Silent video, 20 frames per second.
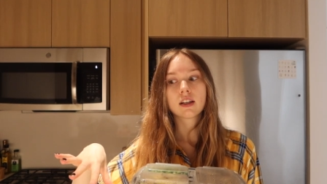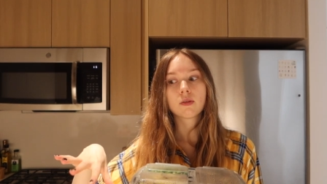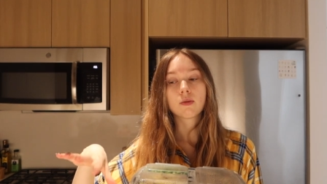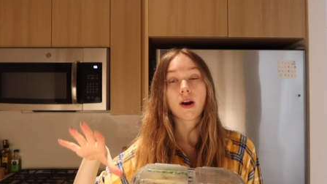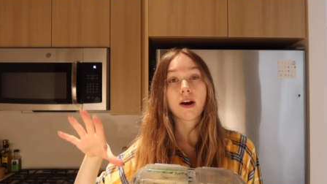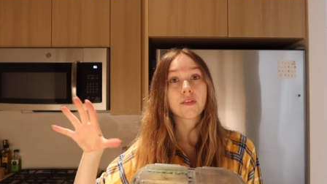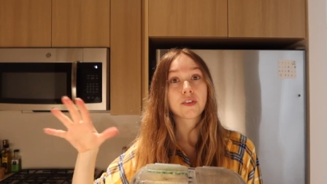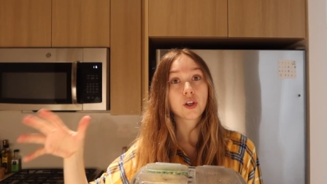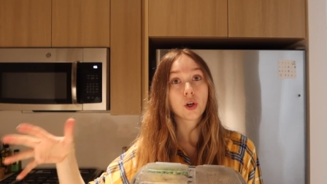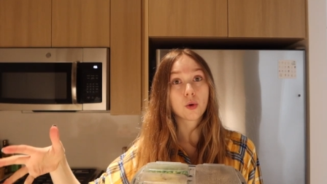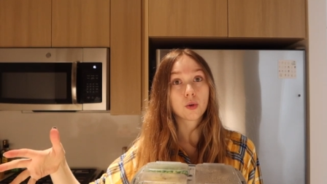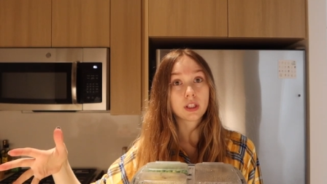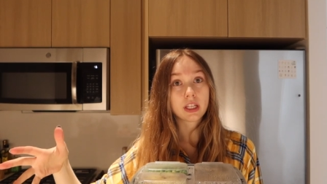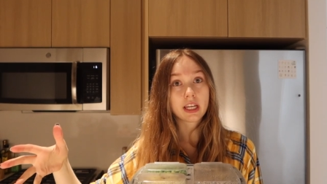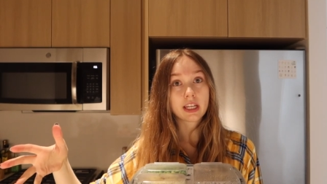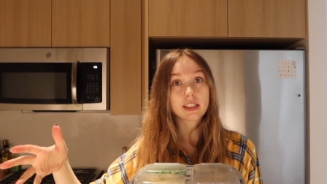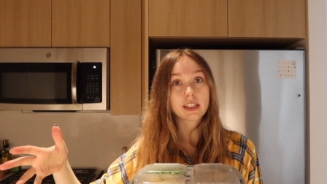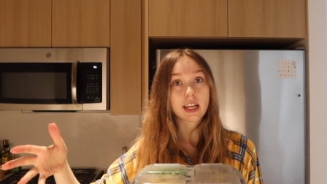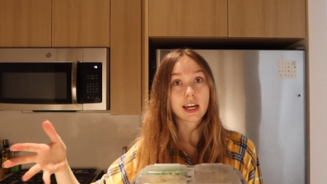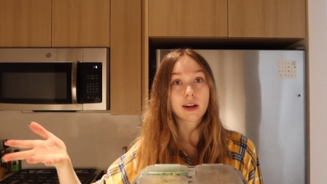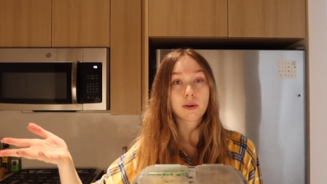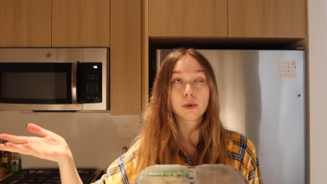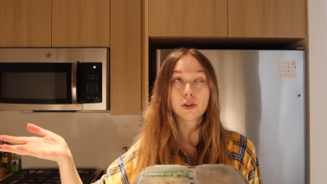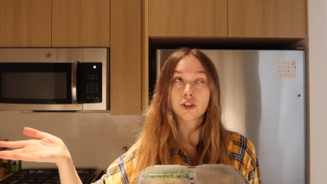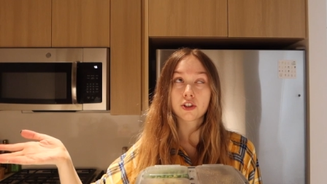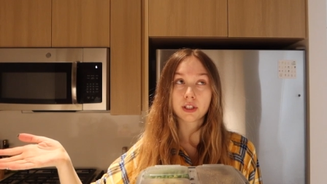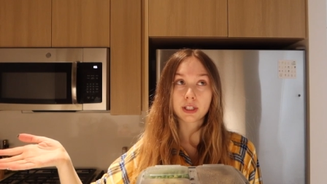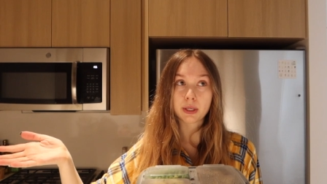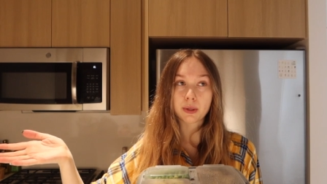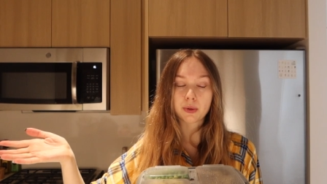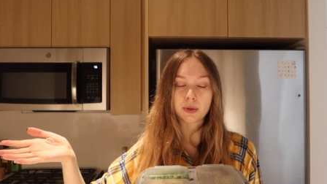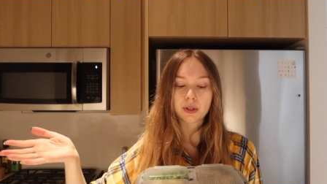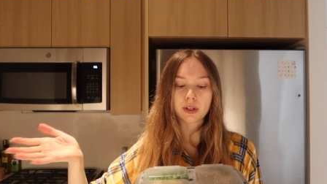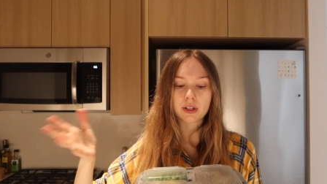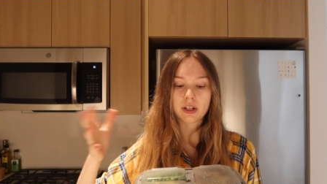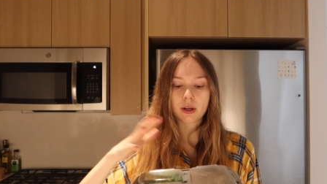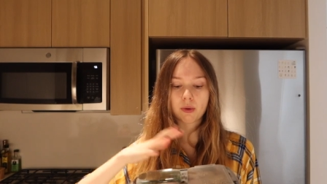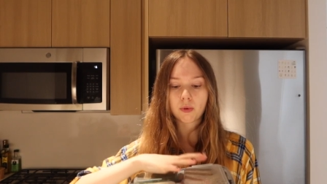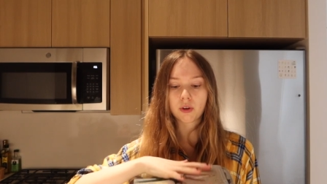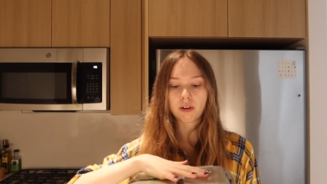ravioli that I originally
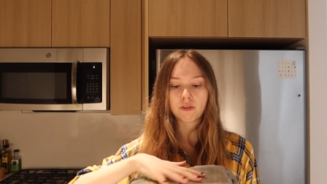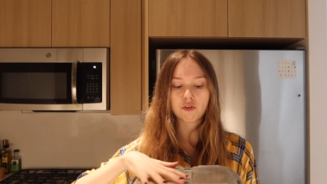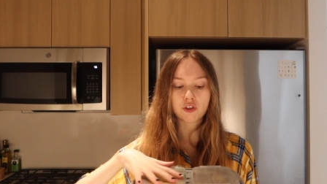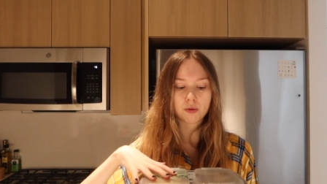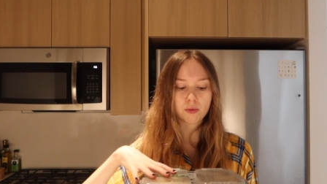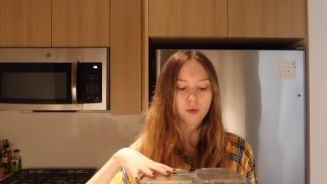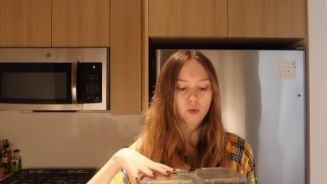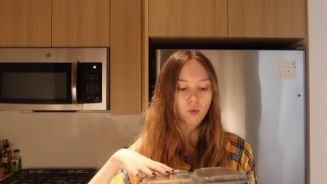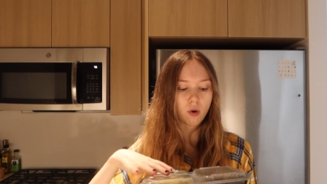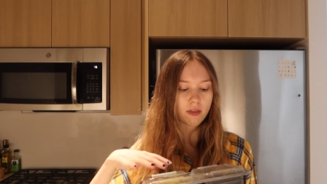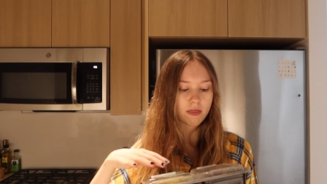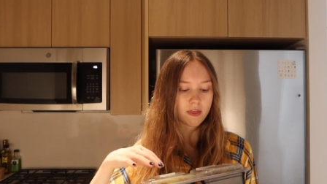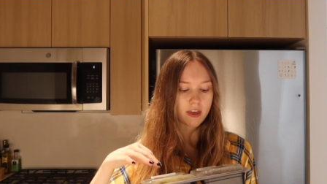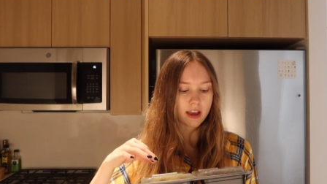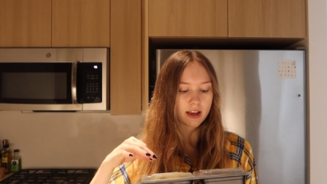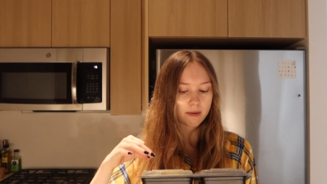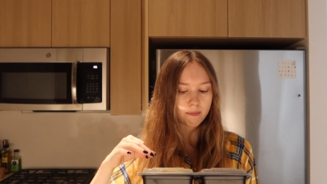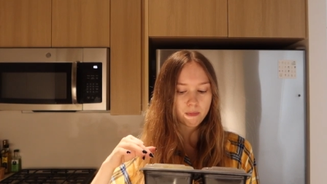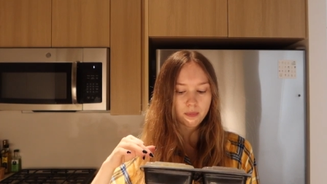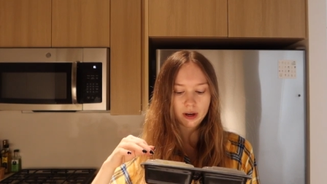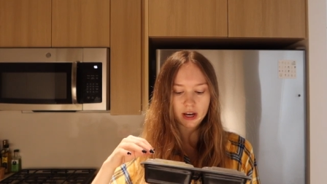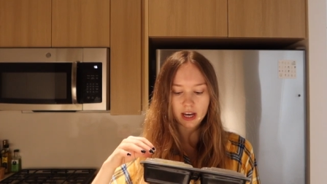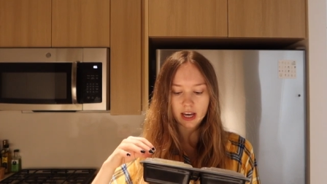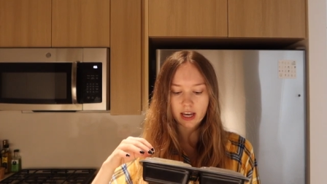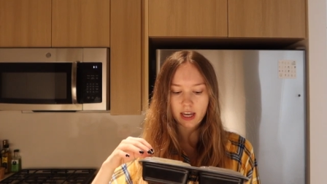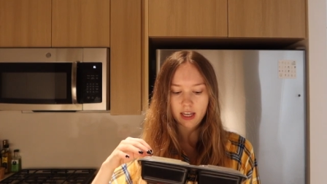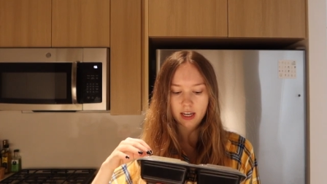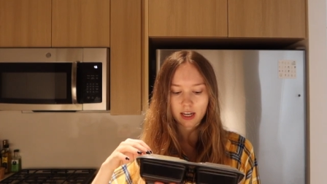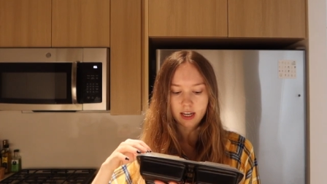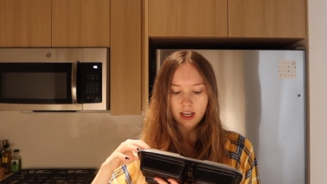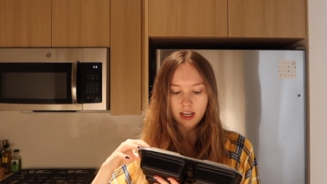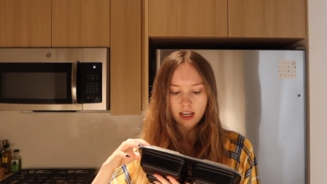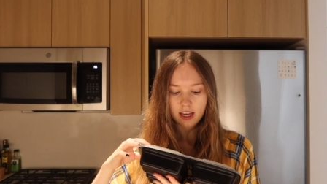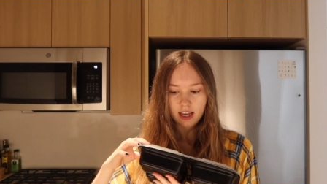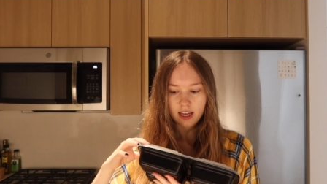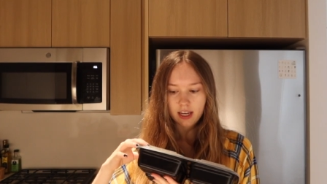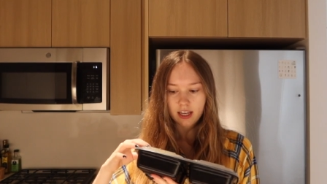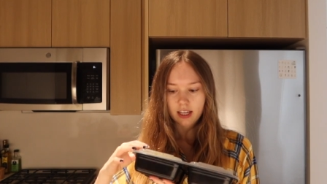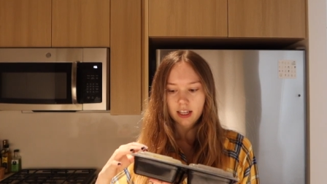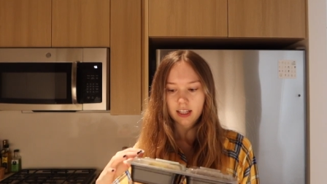ordered, it would have just been one thing. But
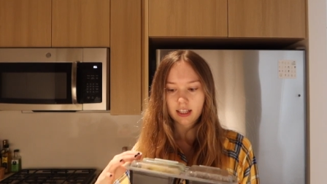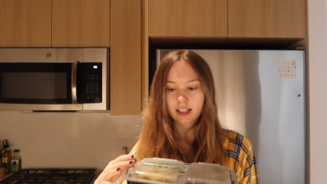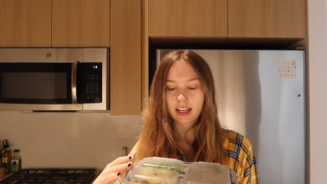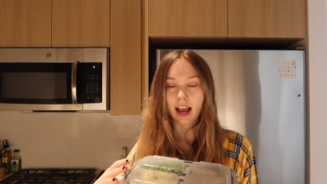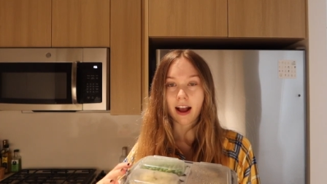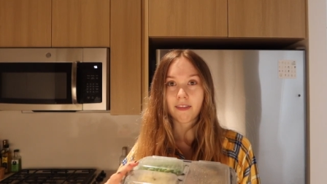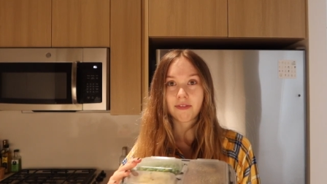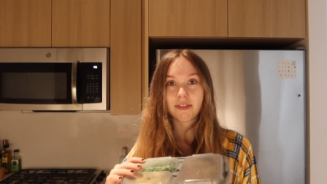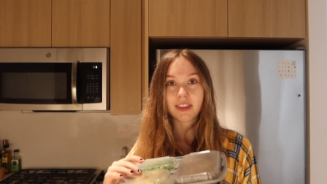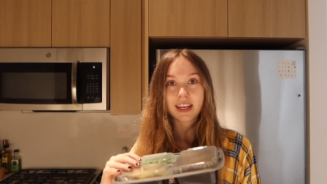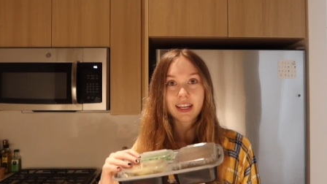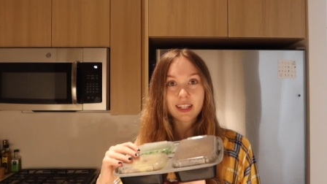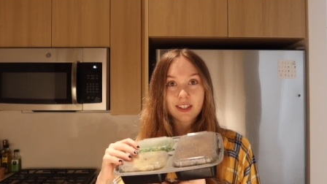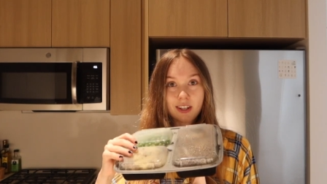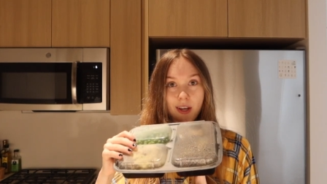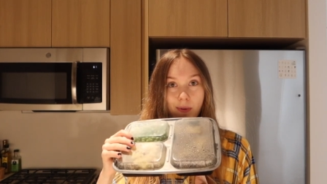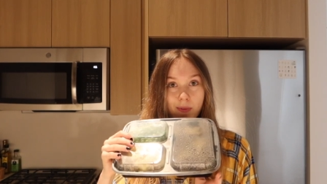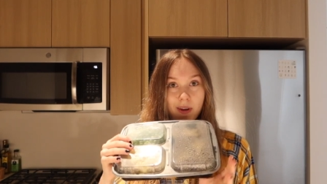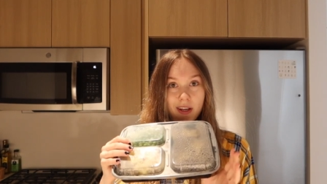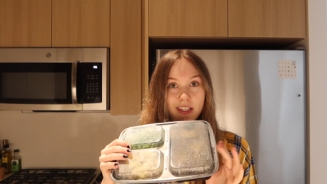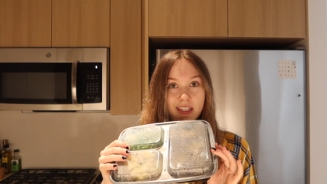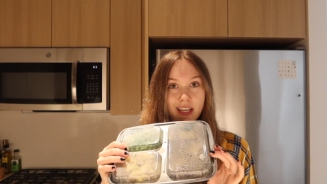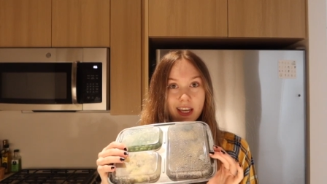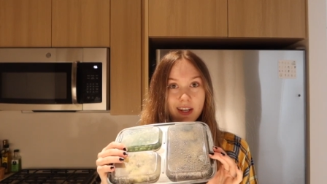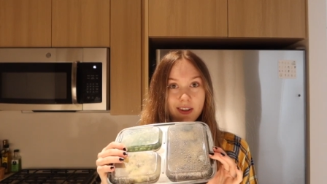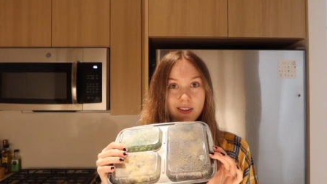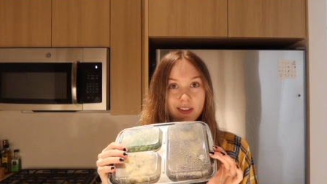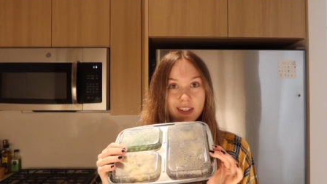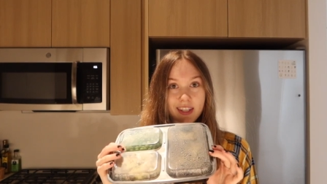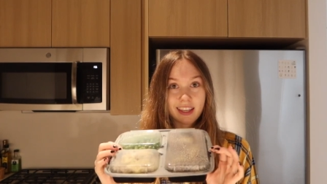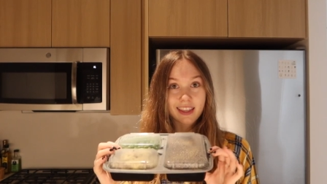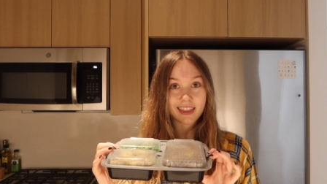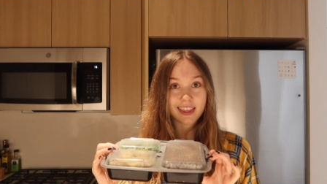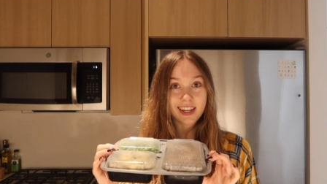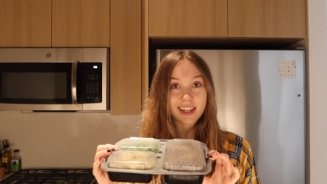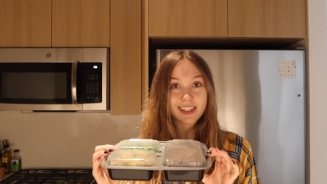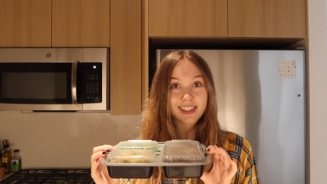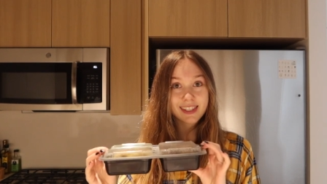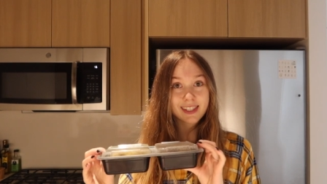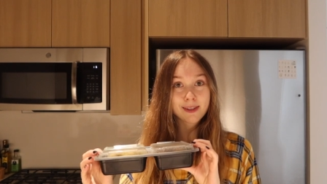yeah, they each come in containers like
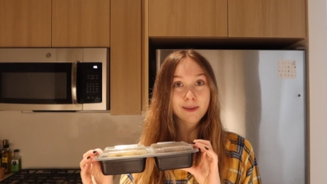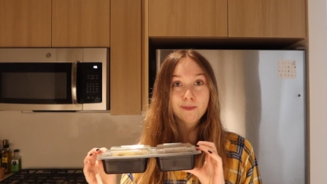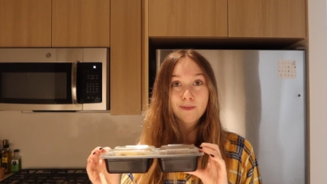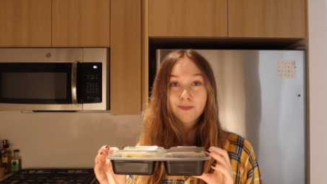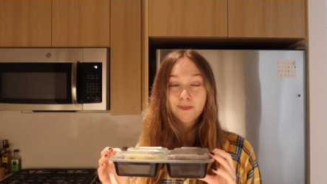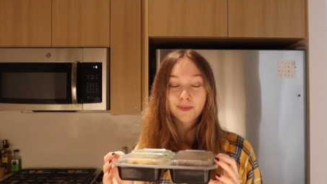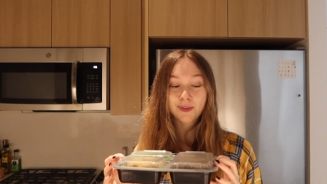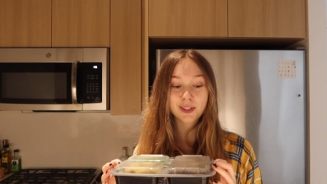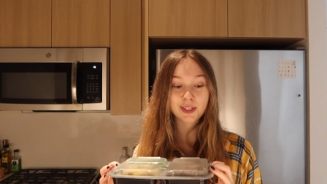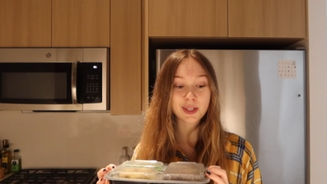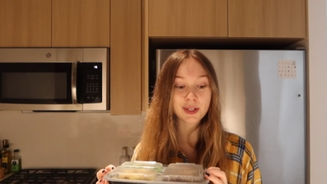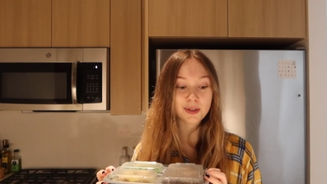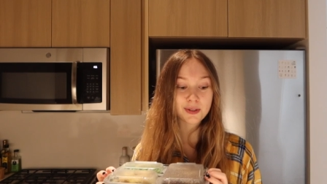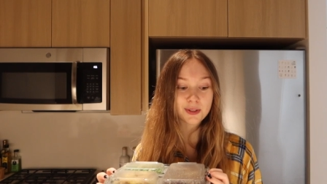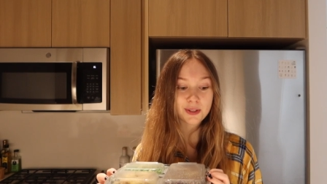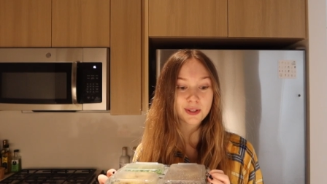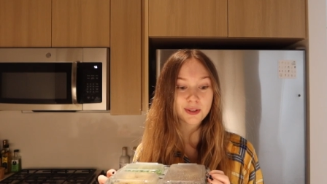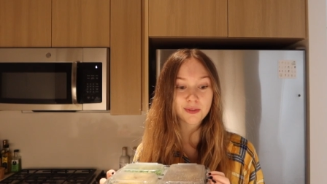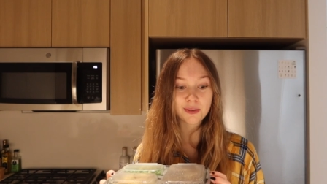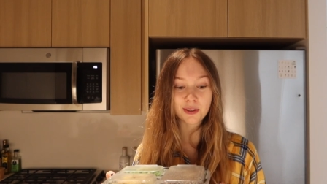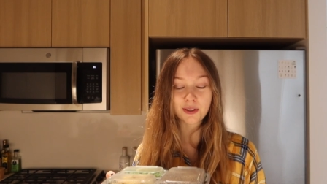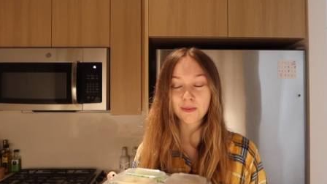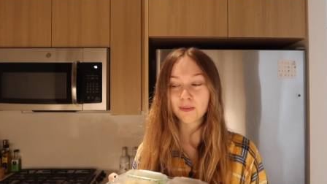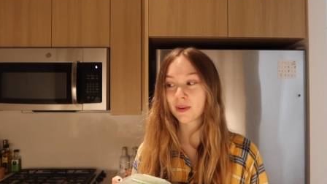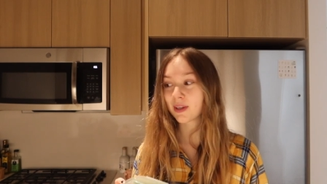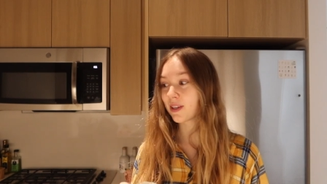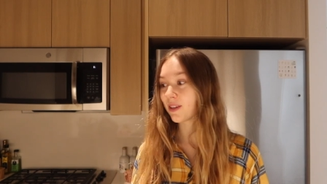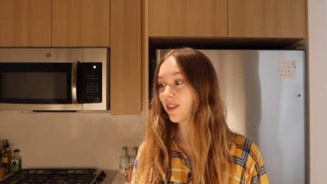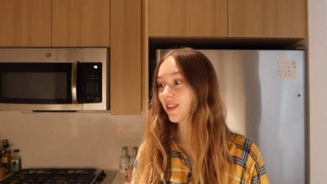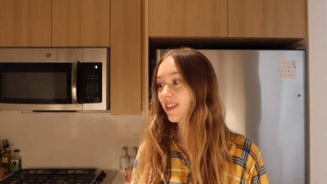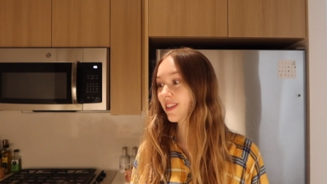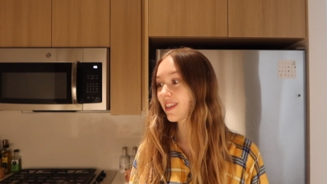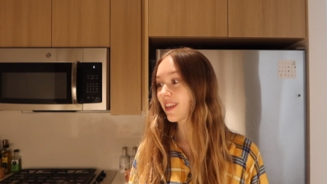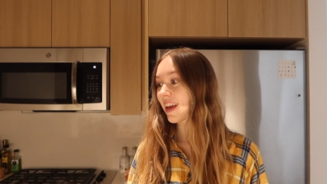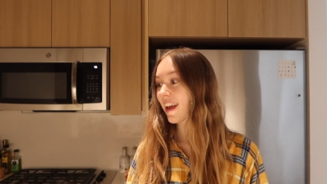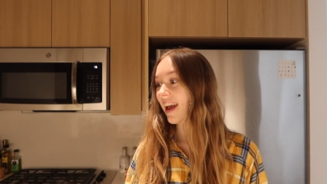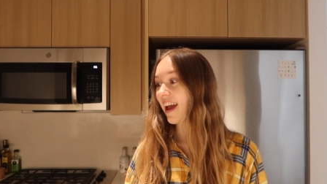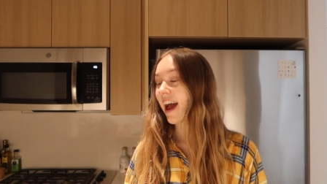this, single serve little meals.